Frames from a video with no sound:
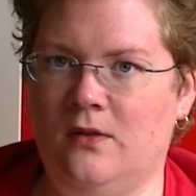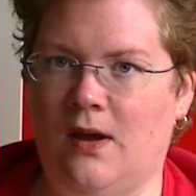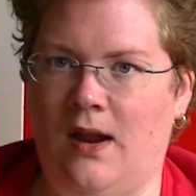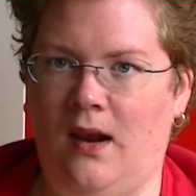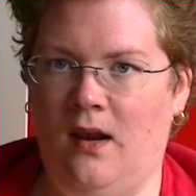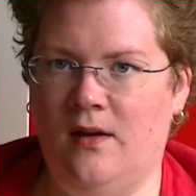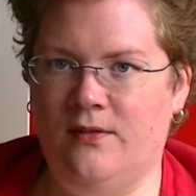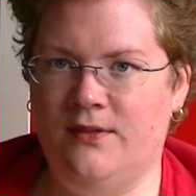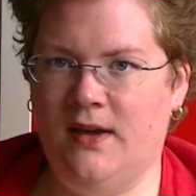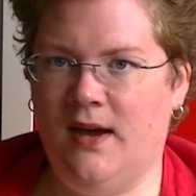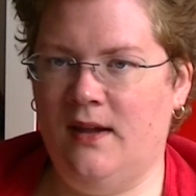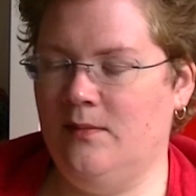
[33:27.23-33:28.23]
I love
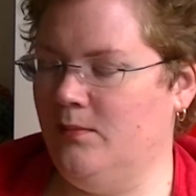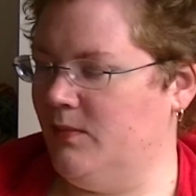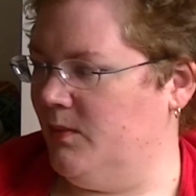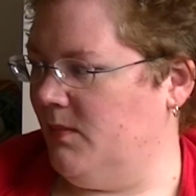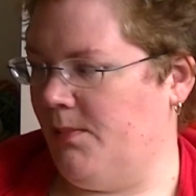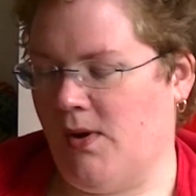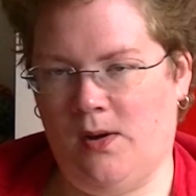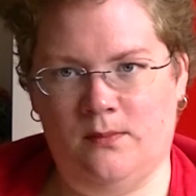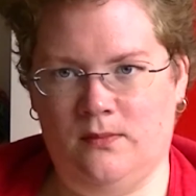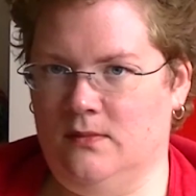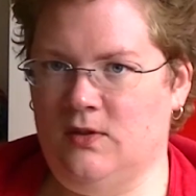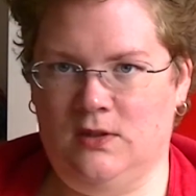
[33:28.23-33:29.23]
that, but my
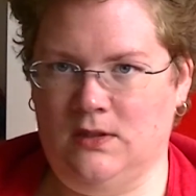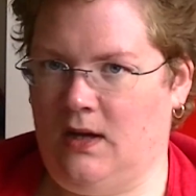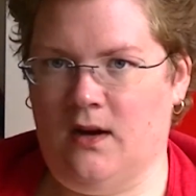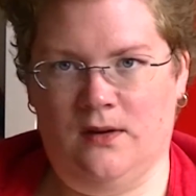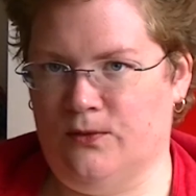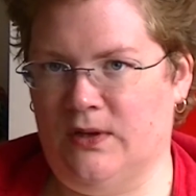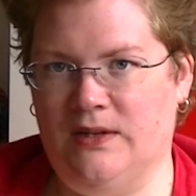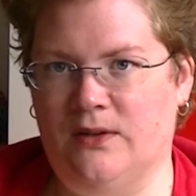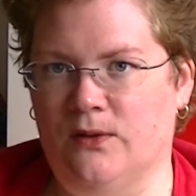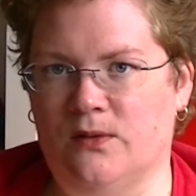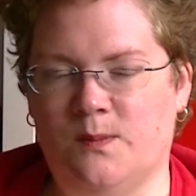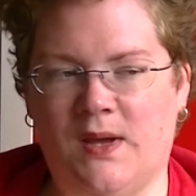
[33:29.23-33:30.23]
mom, she can't read
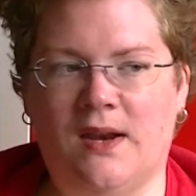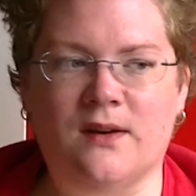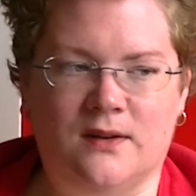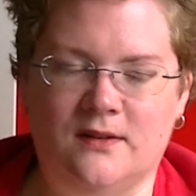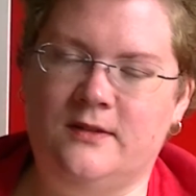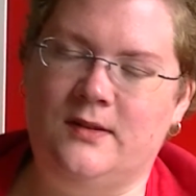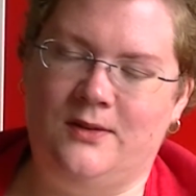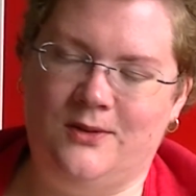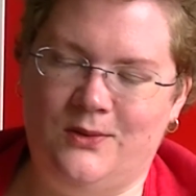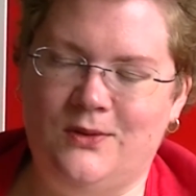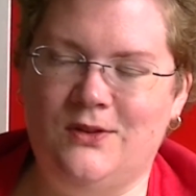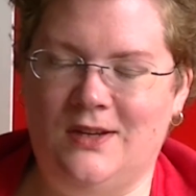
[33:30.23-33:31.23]
those patterns,
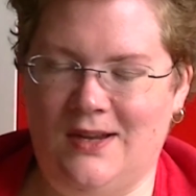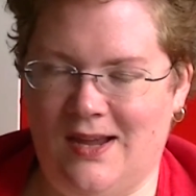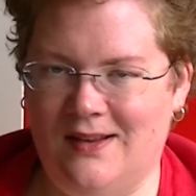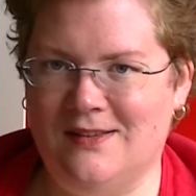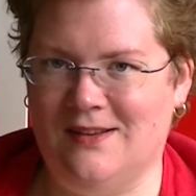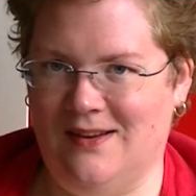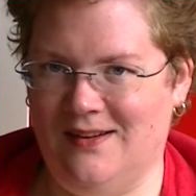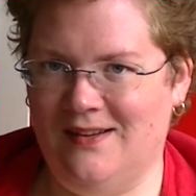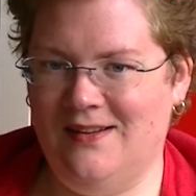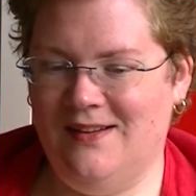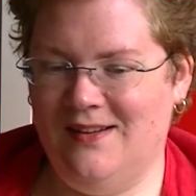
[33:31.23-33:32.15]
so she hates it.